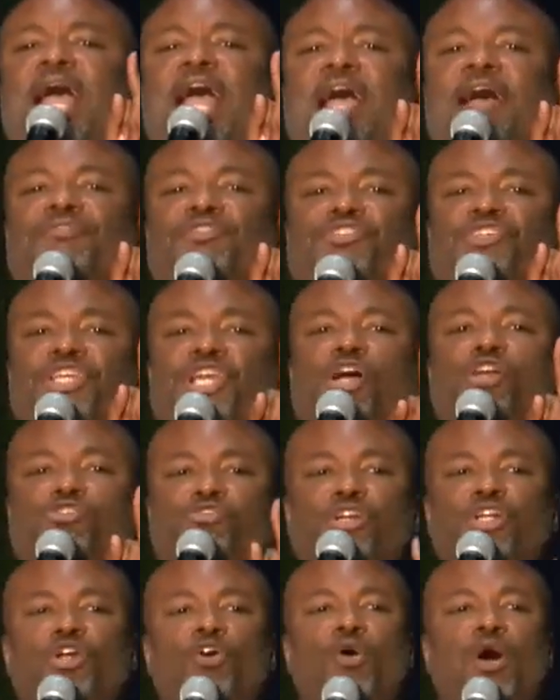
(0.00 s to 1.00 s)
have
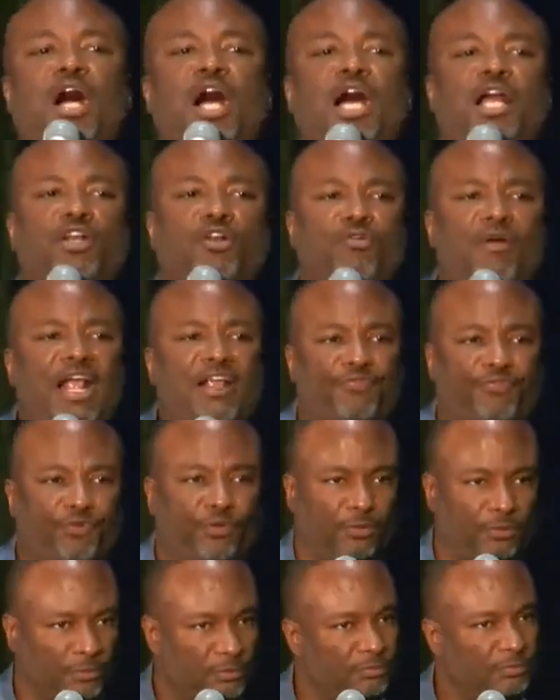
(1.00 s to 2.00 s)
children who are ungrateful.
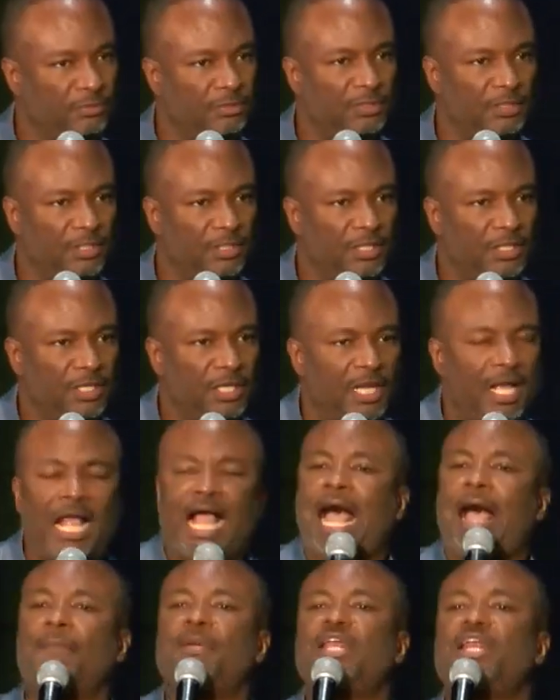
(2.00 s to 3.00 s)

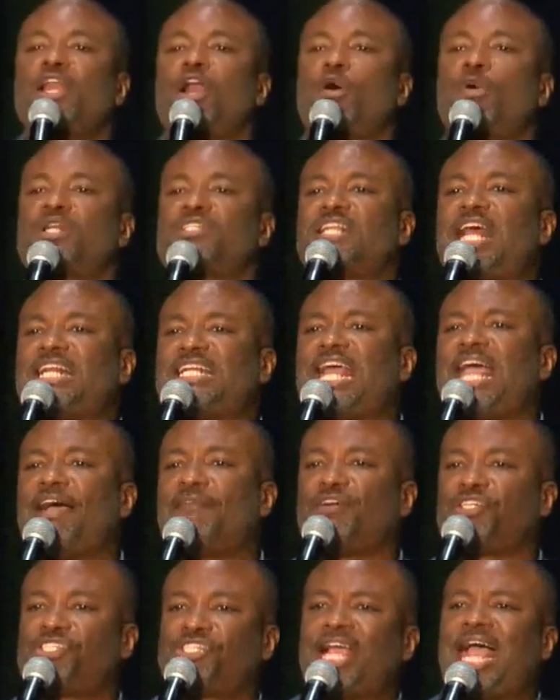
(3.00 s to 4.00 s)
How many know what it's like to have
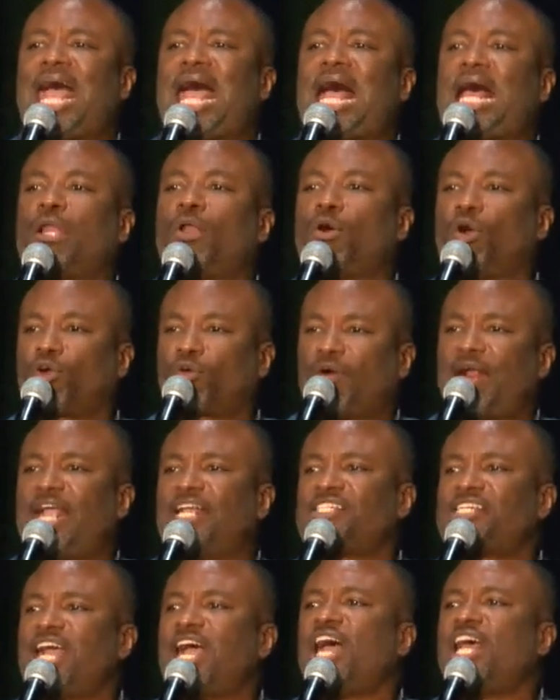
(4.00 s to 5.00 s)
a child or a
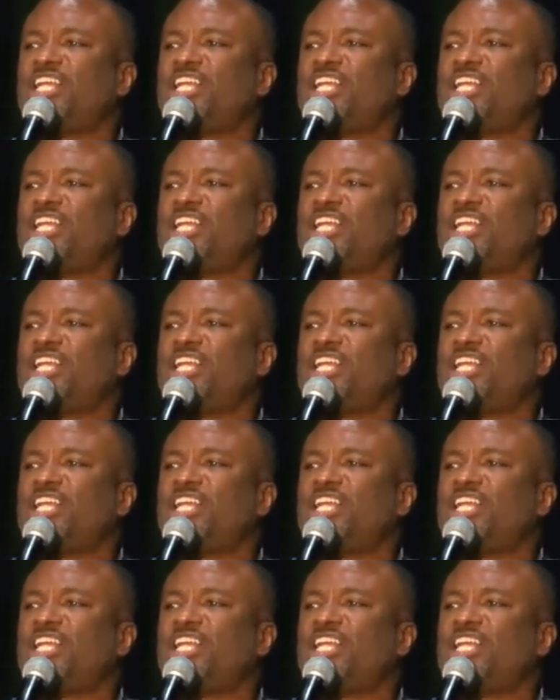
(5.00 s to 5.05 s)
grandchild